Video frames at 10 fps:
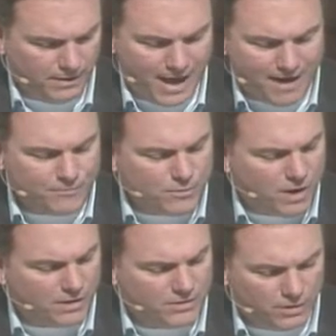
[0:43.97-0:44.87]
Have you
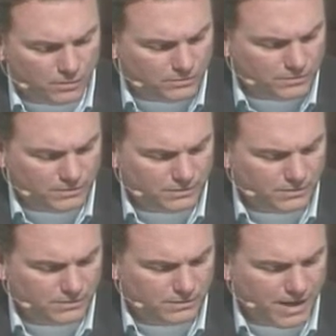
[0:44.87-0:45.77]
not known?
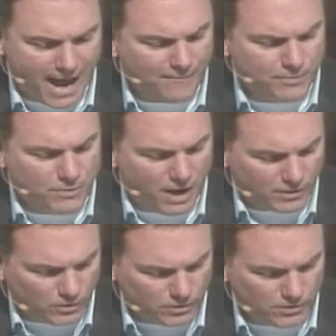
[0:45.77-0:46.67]
Have you not
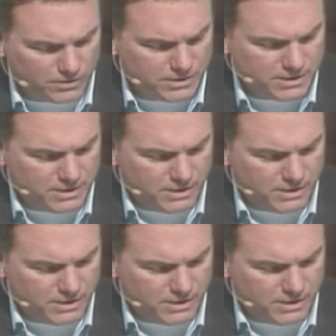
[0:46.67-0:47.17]
heard?